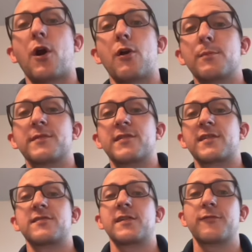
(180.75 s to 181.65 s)

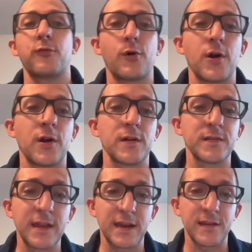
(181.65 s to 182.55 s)
ARM64
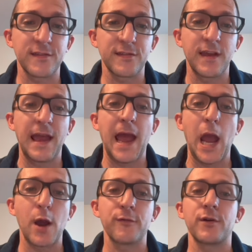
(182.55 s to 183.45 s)
Linux.
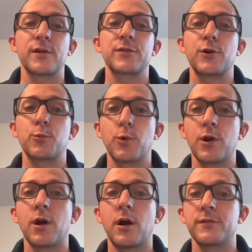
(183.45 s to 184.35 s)
However, there
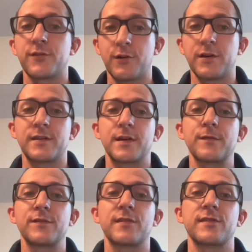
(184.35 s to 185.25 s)
were
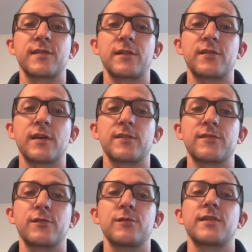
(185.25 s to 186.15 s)
alternatives, such as
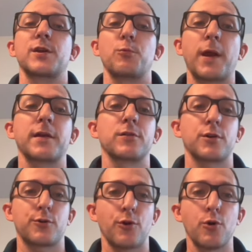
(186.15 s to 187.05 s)
using regular
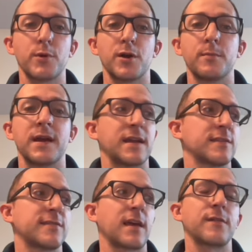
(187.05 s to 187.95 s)
Chromium
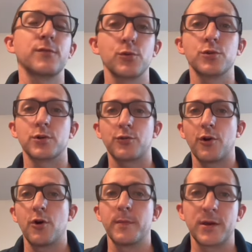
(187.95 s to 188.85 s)
instead of Google
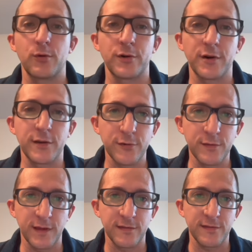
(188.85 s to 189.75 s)
Chrome in order to do
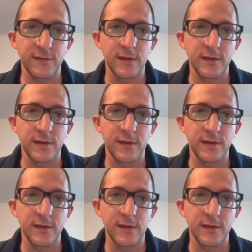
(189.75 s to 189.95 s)
this.